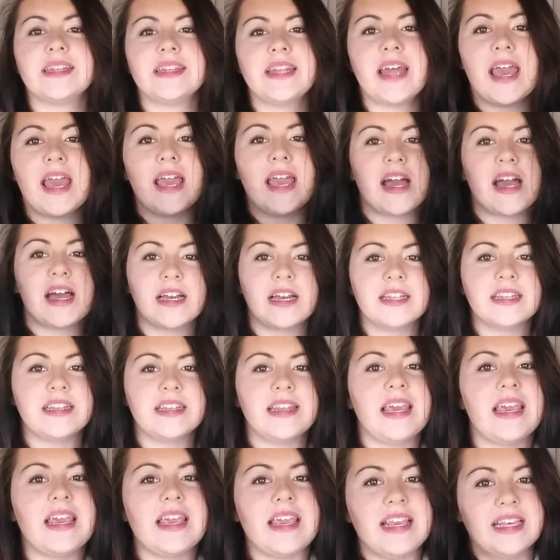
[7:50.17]
There are
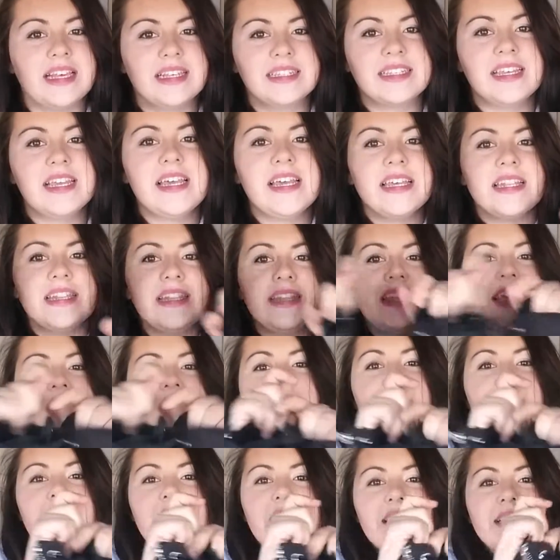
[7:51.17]
these.
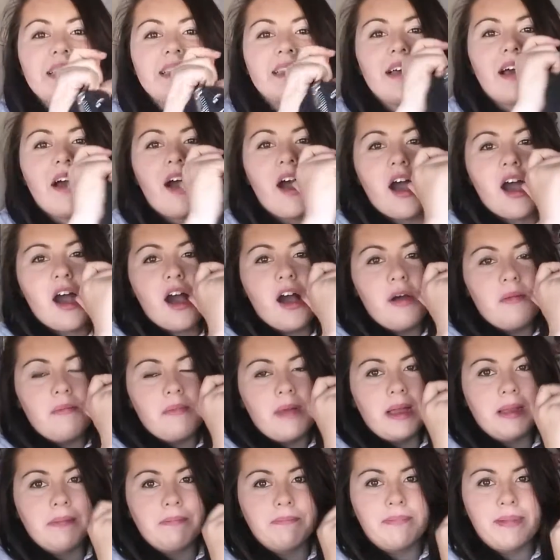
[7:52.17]
These are
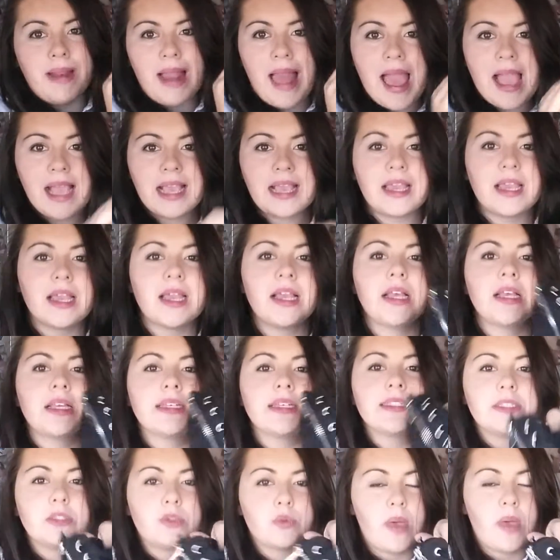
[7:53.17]
my black
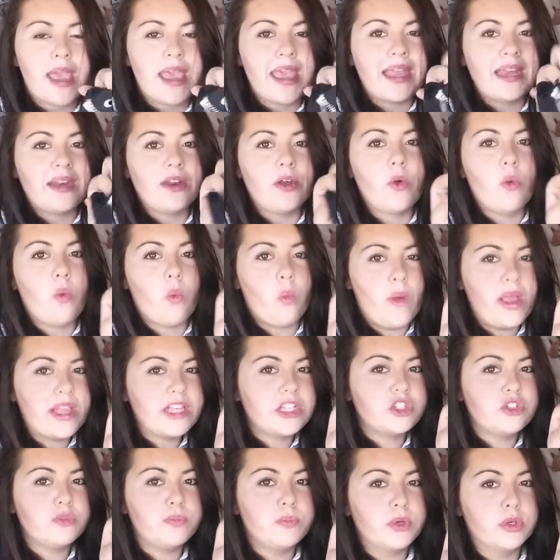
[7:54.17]
suede
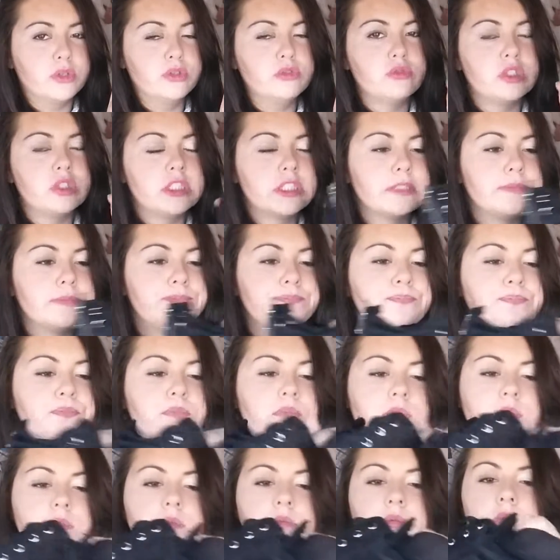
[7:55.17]
wedged boots.
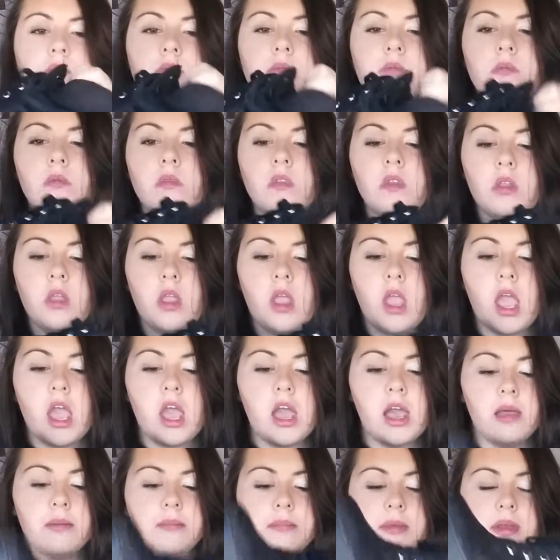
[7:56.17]

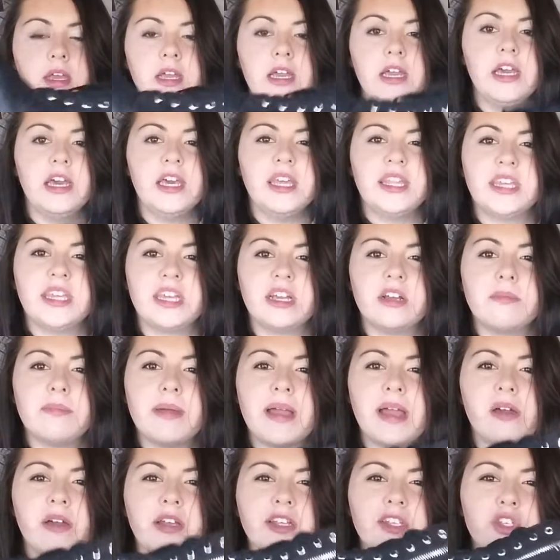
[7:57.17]
They're
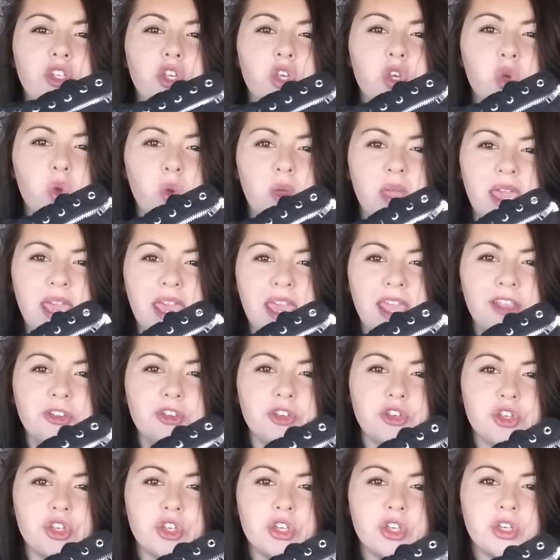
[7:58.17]
about a
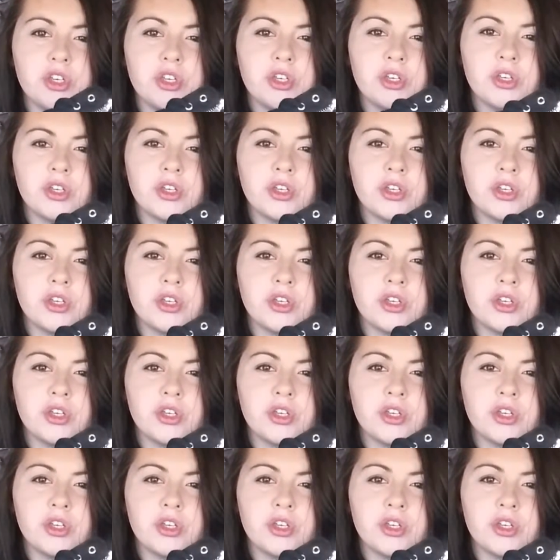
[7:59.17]
2-inch